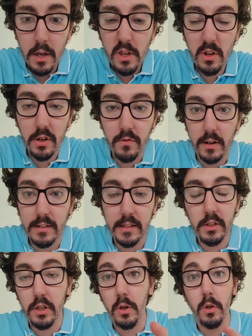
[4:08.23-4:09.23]
You could write
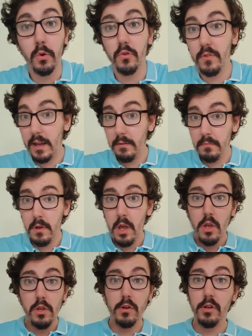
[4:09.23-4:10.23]
it to your gran.
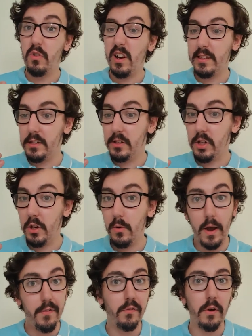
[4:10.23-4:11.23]
You could write it to
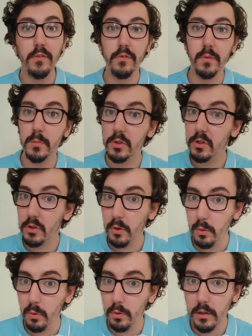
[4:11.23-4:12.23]
a friend from
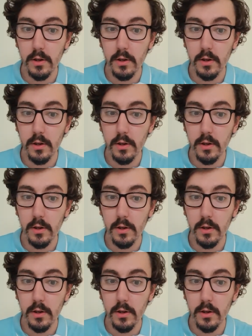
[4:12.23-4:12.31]
school.